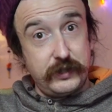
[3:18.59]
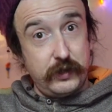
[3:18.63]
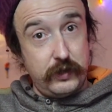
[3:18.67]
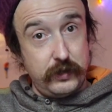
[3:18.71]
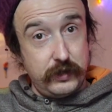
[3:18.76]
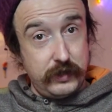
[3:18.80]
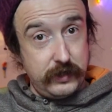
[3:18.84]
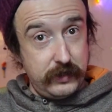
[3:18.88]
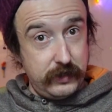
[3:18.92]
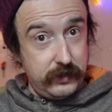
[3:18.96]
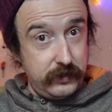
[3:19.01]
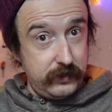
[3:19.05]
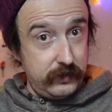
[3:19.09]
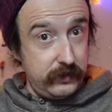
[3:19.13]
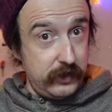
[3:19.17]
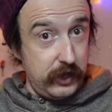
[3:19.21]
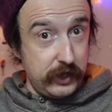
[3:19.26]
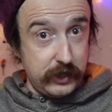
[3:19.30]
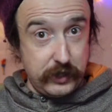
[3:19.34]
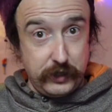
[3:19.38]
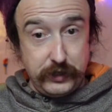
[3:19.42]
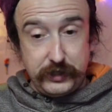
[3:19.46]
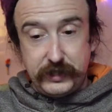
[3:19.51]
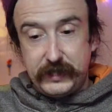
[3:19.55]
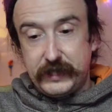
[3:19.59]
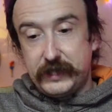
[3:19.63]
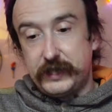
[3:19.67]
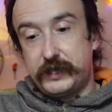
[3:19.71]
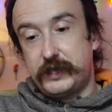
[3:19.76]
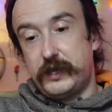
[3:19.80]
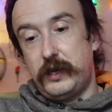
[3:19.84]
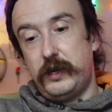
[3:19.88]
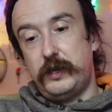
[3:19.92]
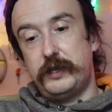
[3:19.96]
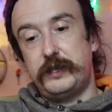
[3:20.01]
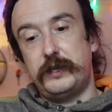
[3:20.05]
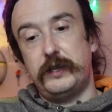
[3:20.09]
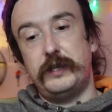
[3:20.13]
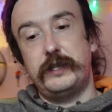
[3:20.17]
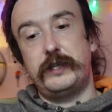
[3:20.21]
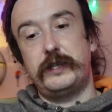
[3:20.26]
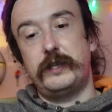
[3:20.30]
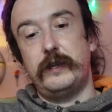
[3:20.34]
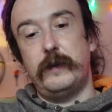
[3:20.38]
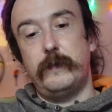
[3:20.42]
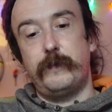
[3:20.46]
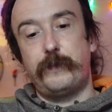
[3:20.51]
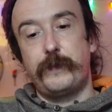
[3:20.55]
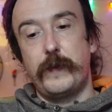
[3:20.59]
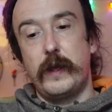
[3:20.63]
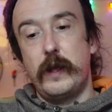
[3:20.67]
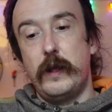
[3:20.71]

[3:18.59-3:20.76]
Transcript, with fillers: on acoustic guitars, so it's a